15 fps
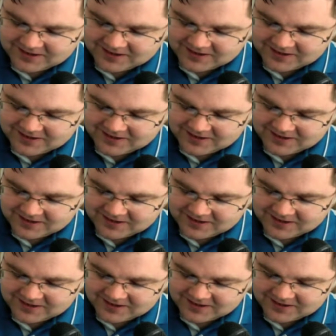Gleb is the
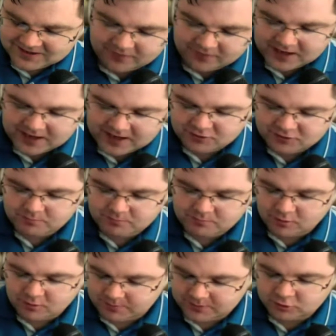author of Find Your
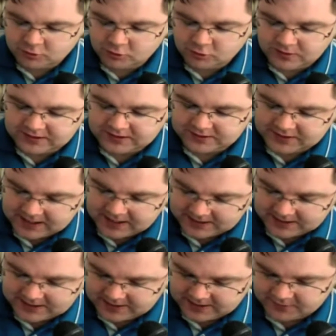Purpose Using
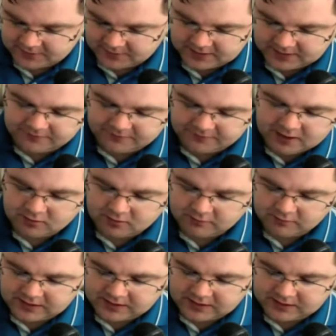Science. He's the founder
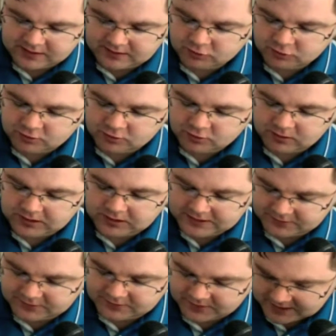of Intentional
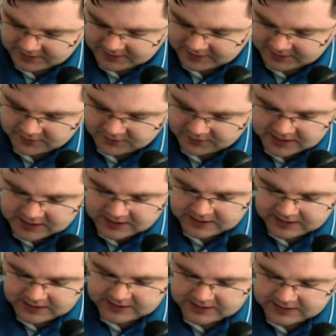Insights.
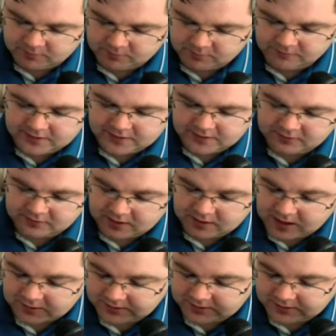He is a professor at The
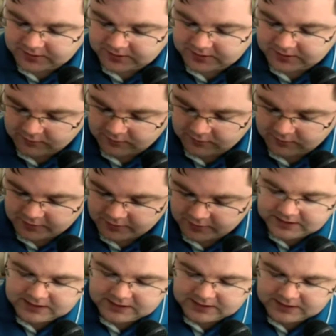Ohio State University,
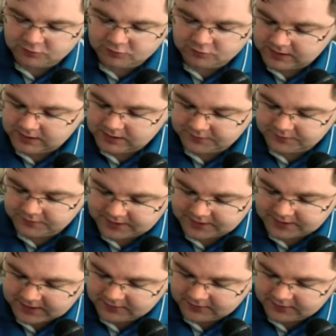a historian of
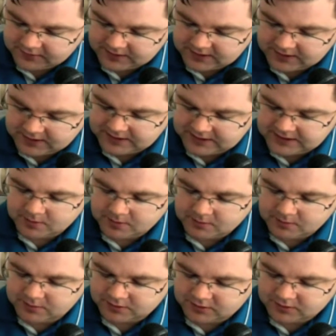science, and he has
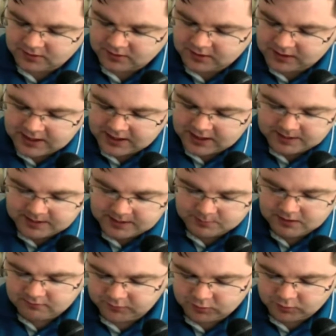published
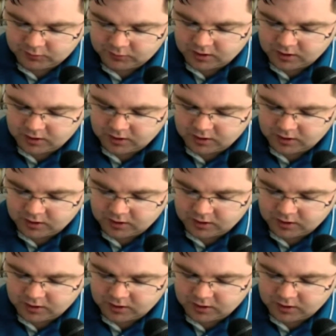peer-reviewed